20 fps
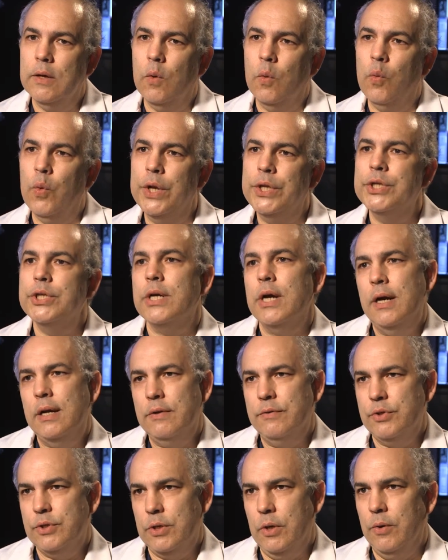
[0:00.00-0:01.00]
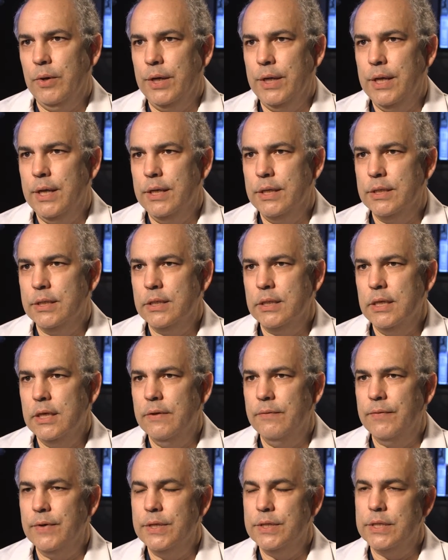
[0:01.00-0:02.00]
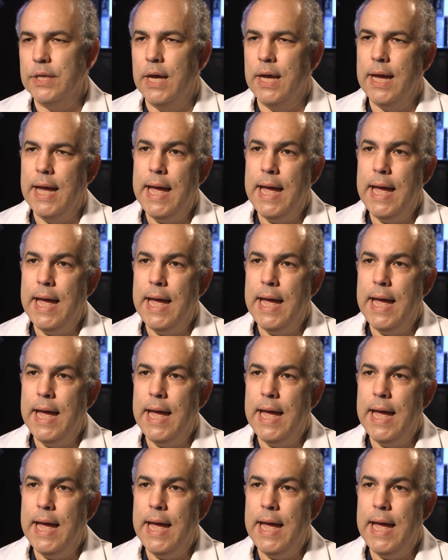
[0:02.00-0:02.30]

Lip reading: which kind of stroke it is. If it's a